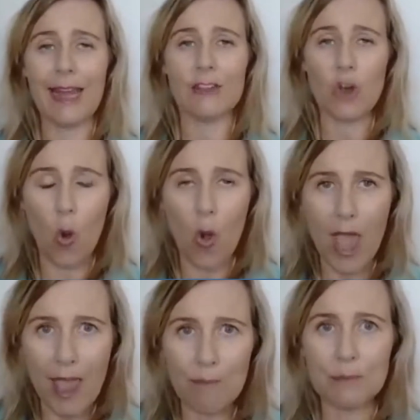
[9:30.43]
And
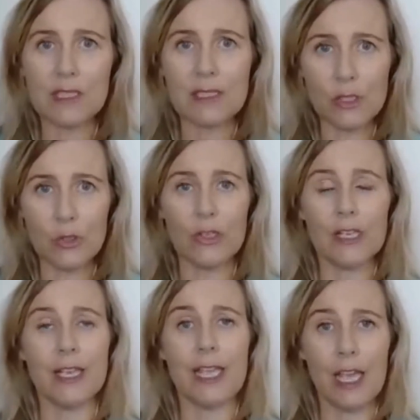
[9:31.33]

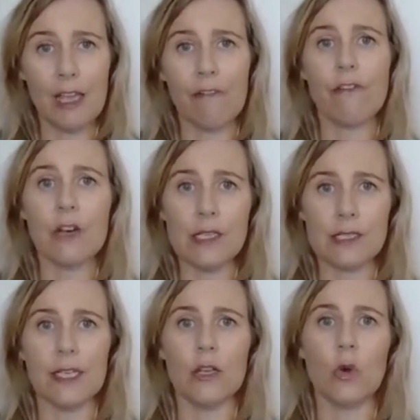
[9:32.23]
absolutely
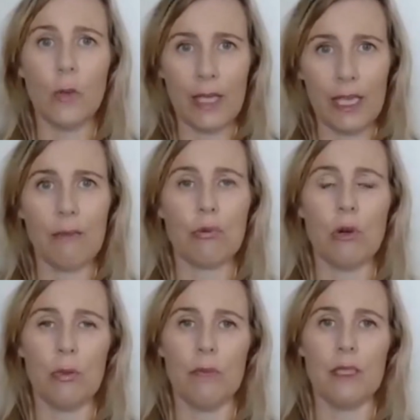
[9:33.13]
every single ear
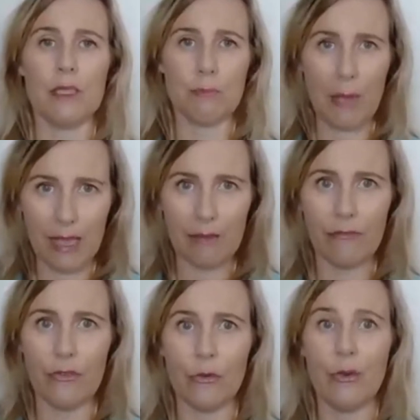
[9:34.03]
problem is
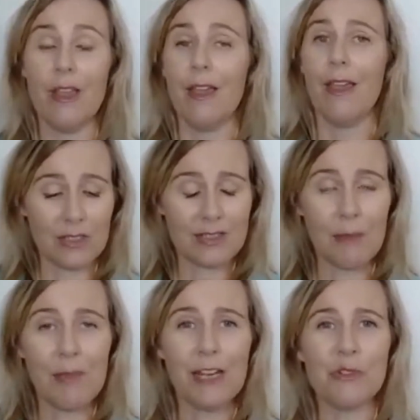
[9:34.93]
painful.
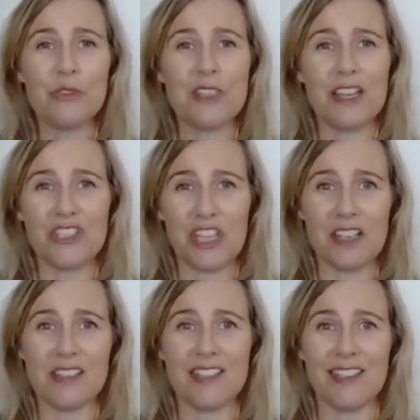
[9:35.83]
Some animals are
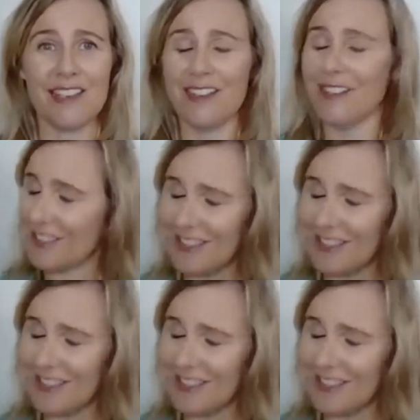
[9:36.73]
just